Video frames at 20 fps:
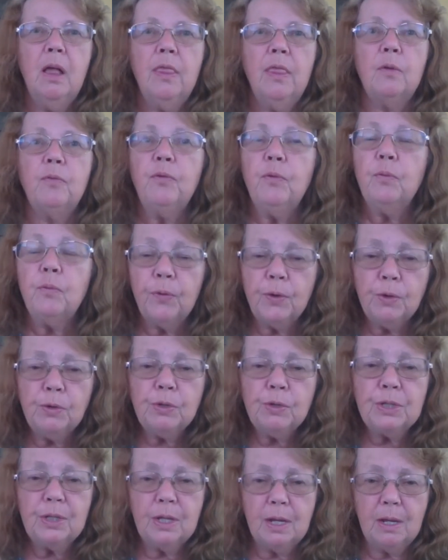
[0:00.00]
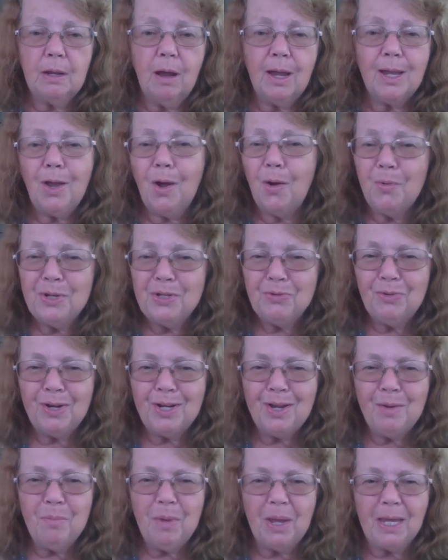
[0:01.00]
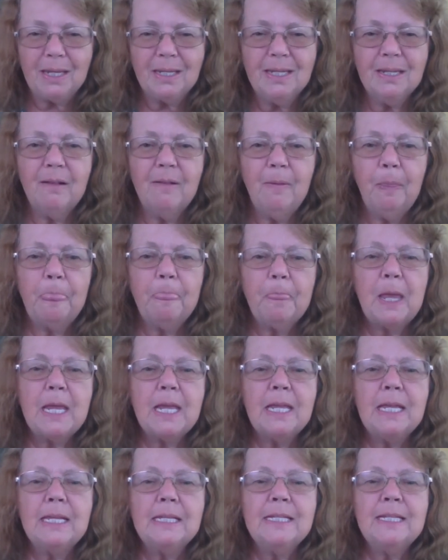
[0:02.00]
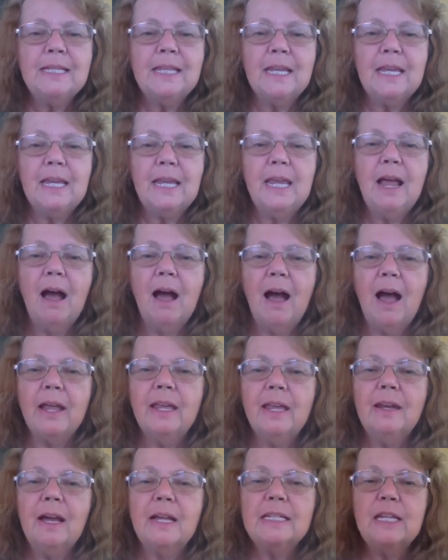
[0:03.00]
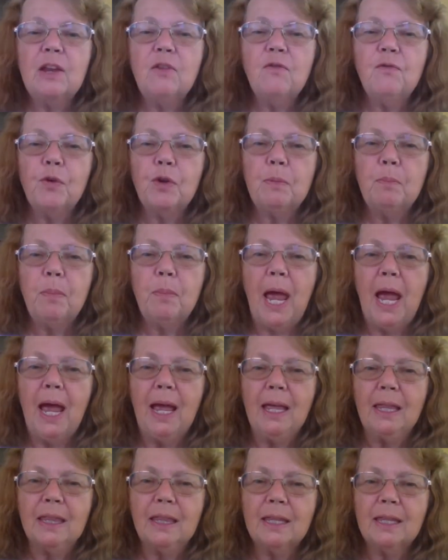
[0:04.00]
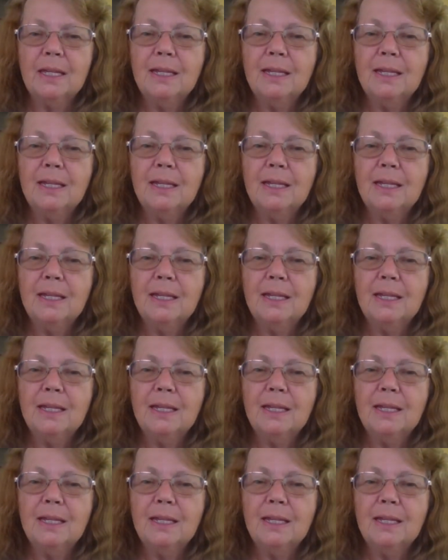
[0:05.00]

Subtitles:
The first thing I always recommend is the ionizing foot bath.